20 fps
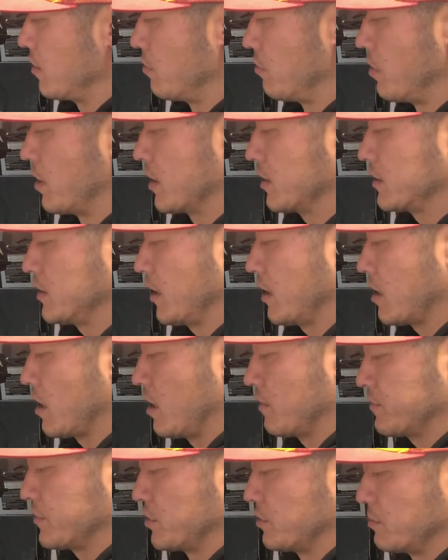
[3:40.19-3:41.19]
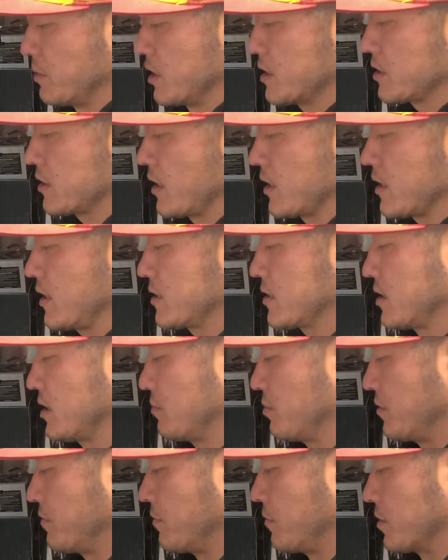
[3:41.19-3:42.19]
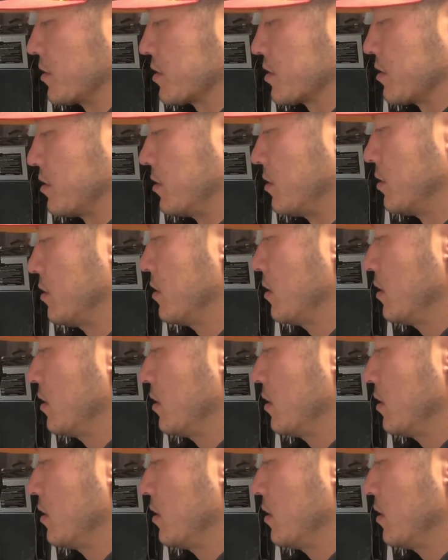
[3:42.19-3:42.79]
want to take off too much, like I said before. So,